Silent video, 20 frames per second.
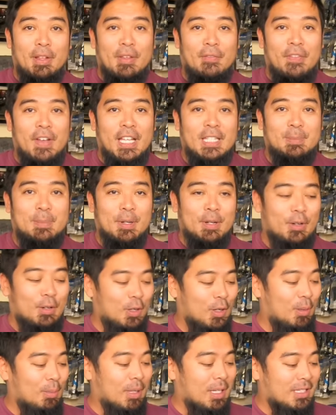in the Facebook
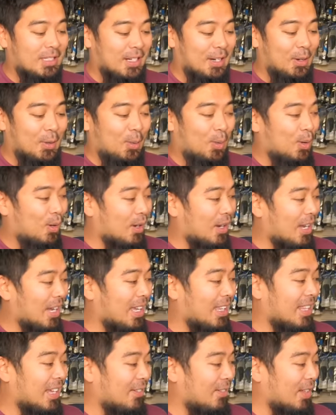group have started ordering
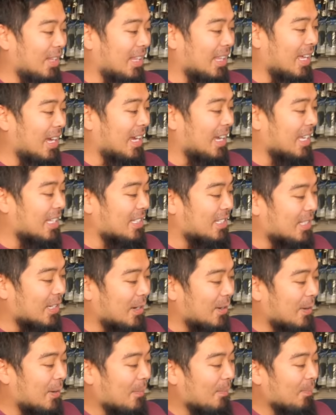it. They really like it,
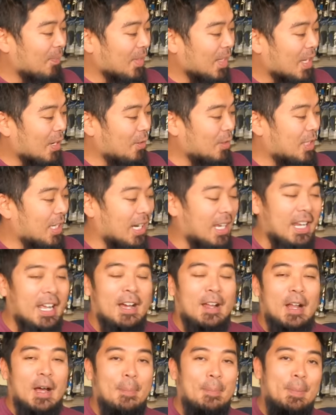so go check it
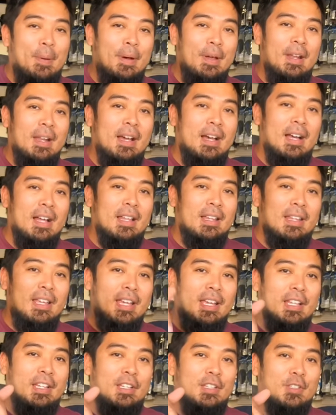out. I'll put a
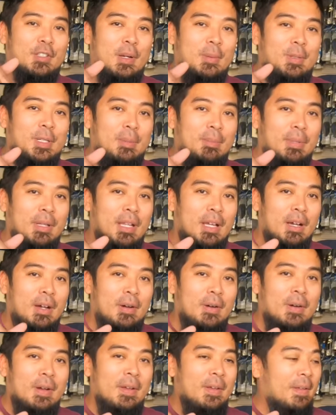link in the description
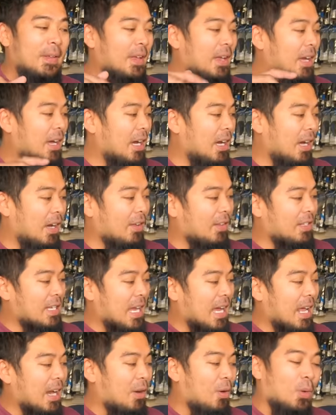below to
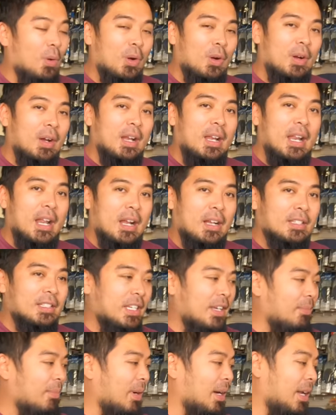how to order it and how to
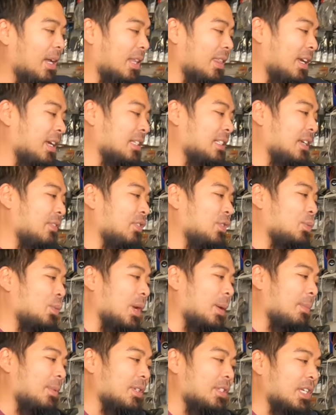save money. I think I save you
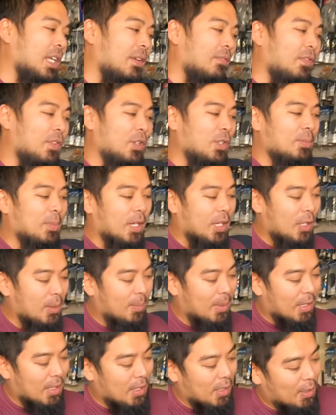20% if you use my
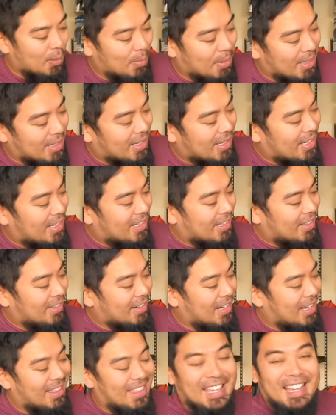coupon code, but
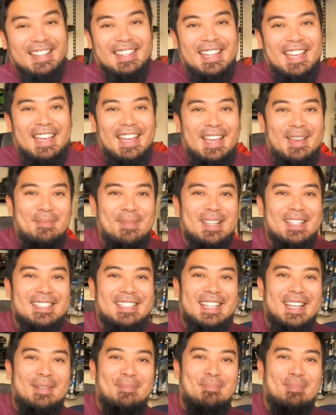look at that, the
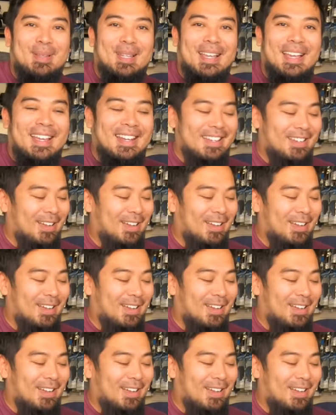MSM blend.